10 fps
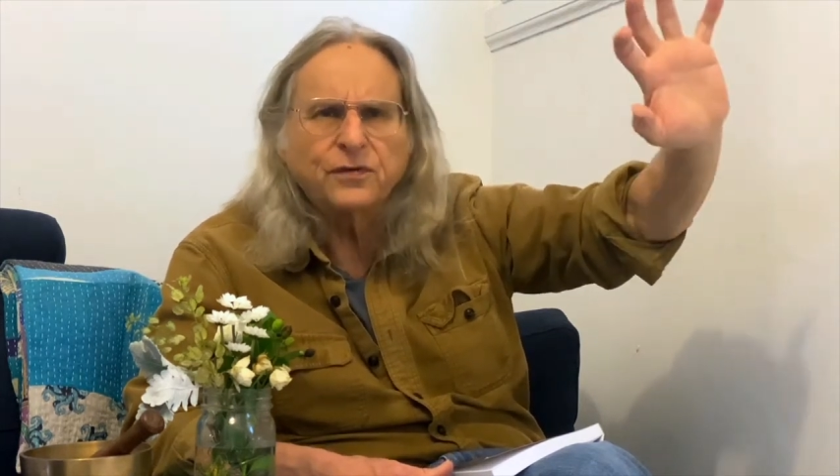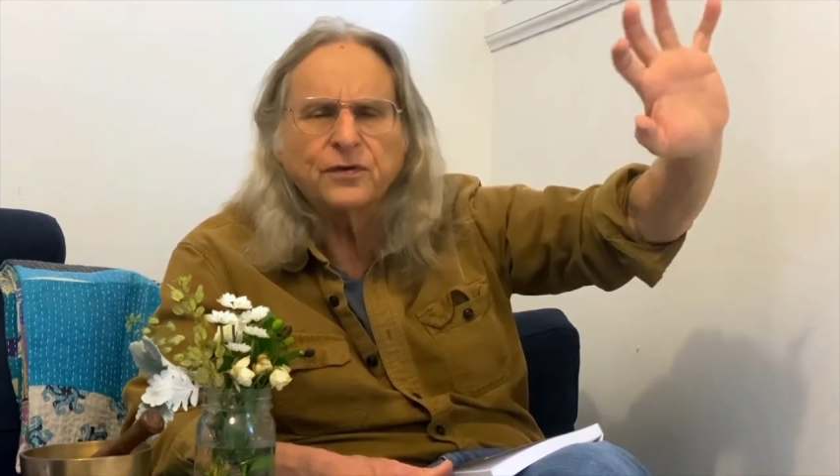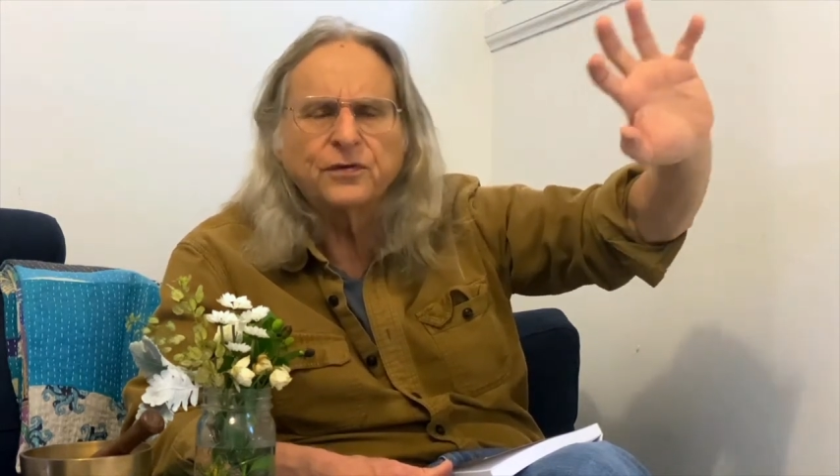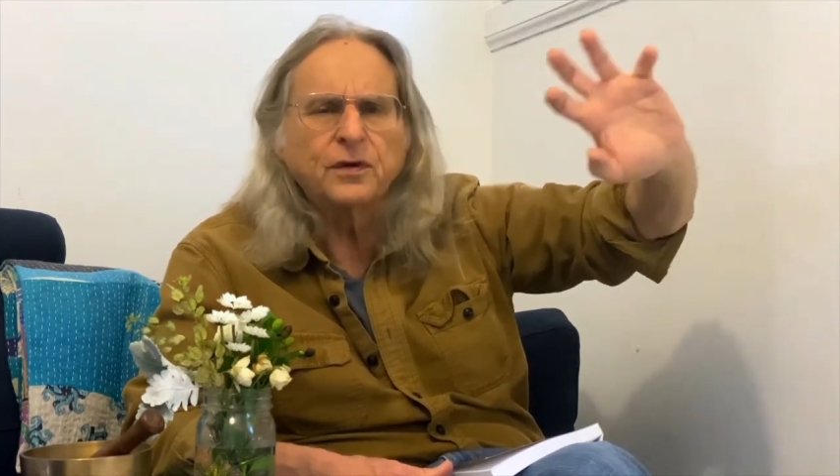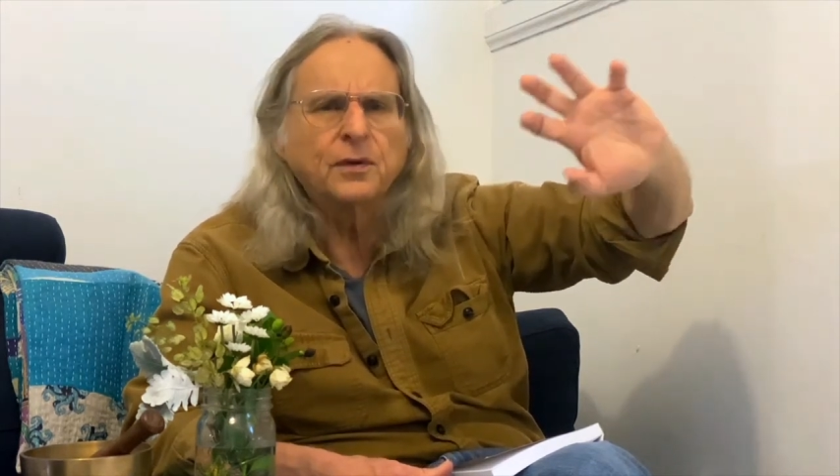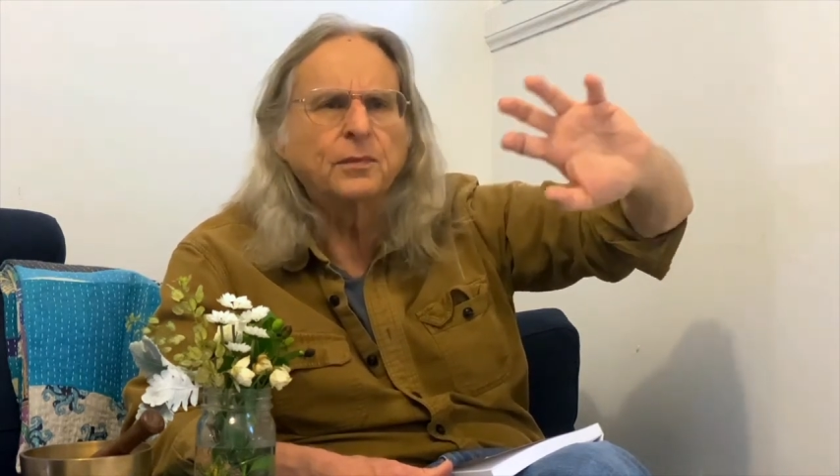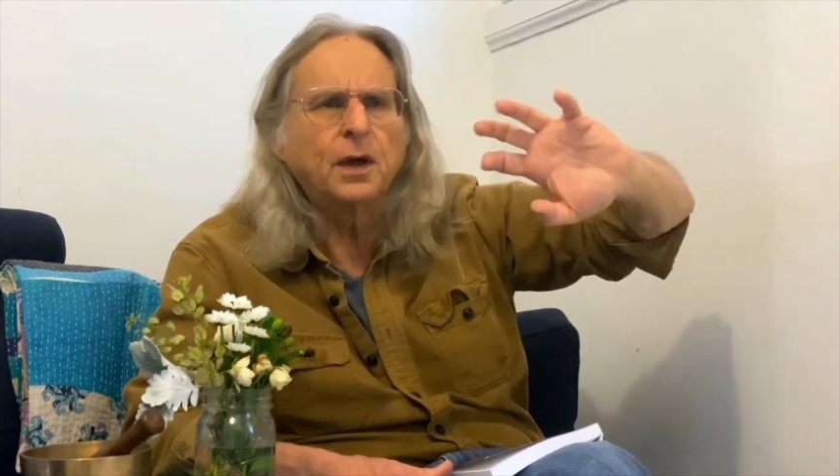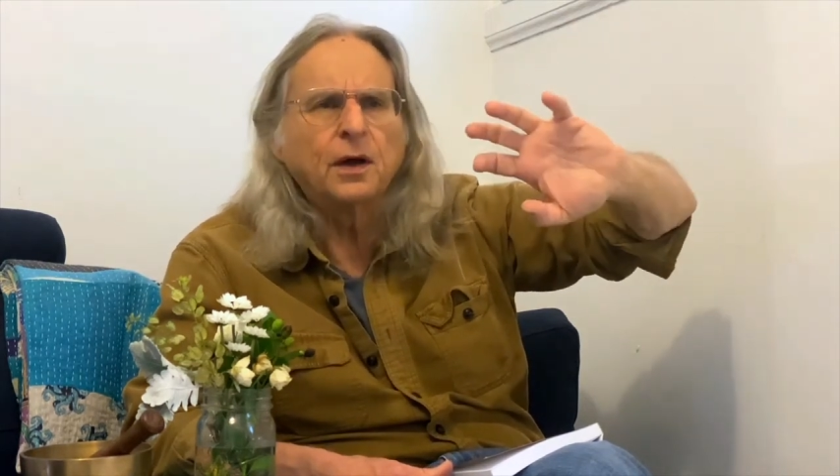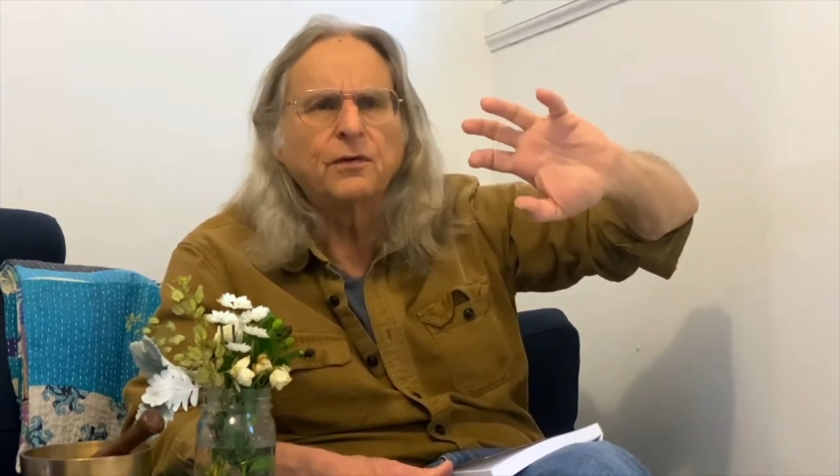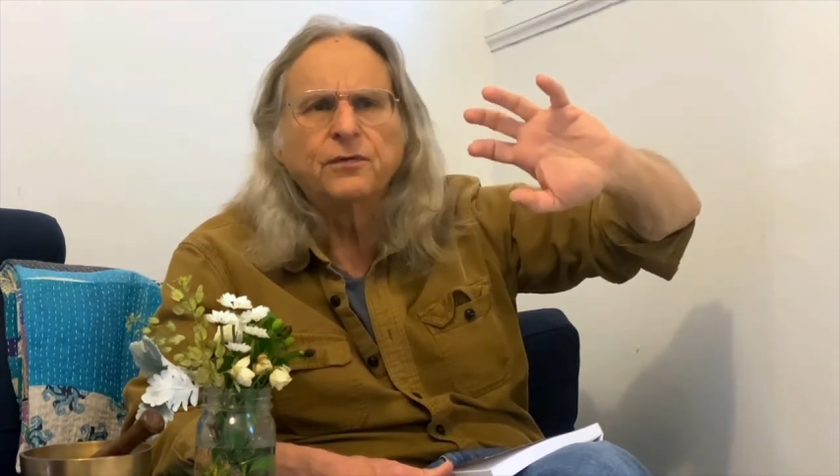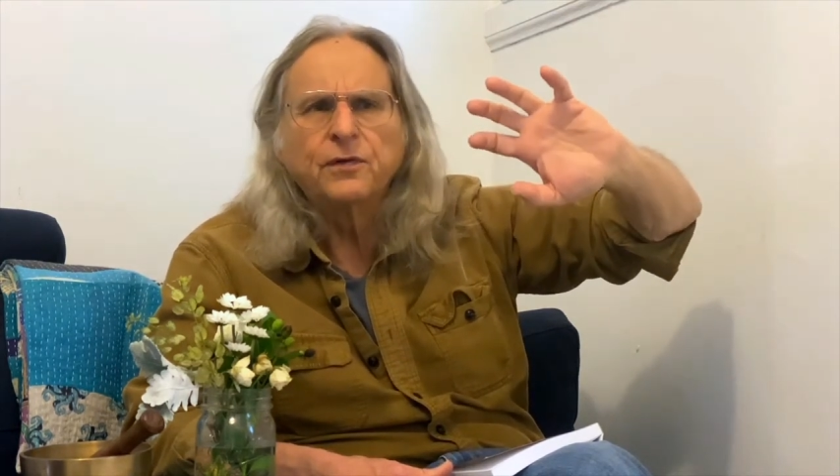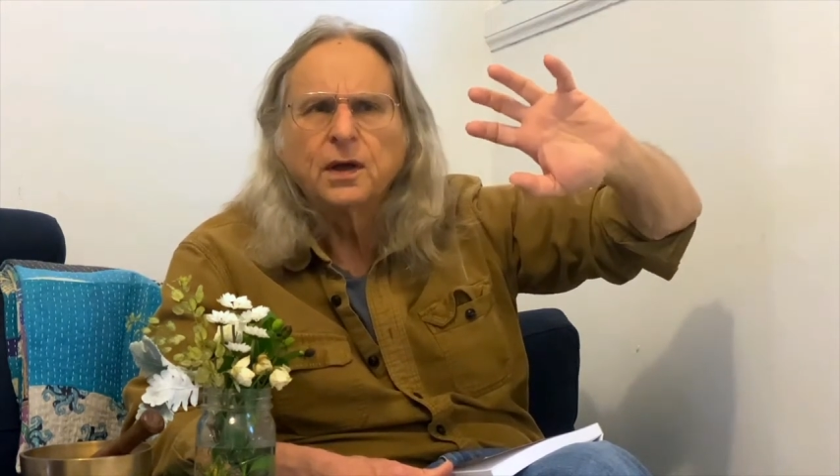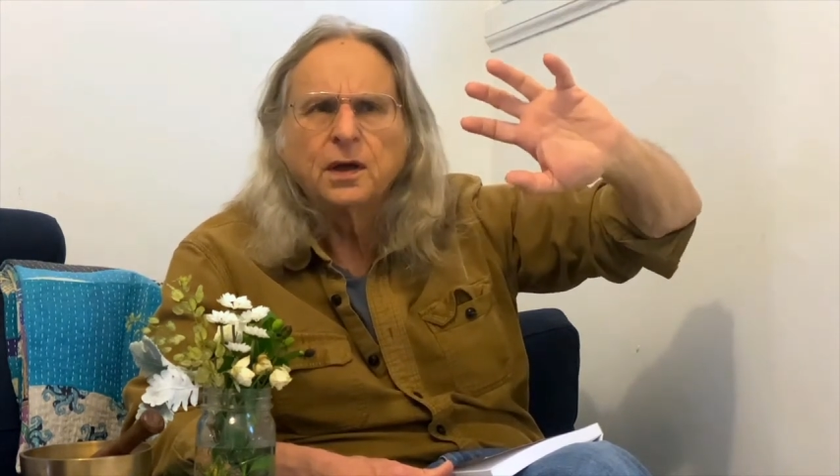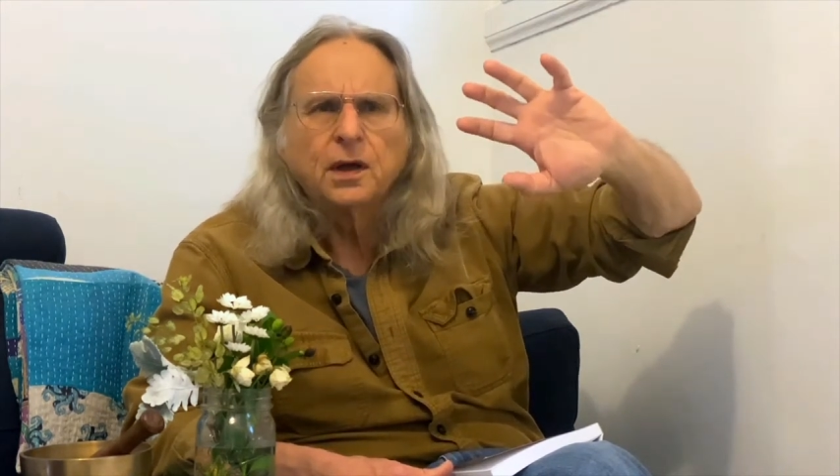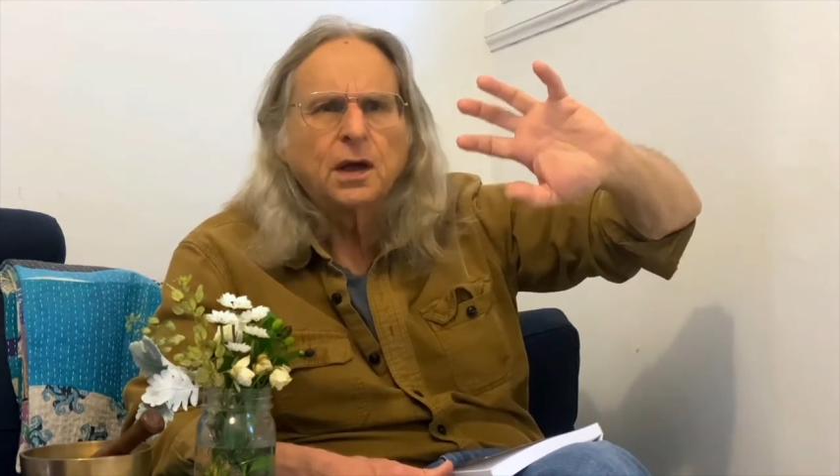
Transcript: racism, of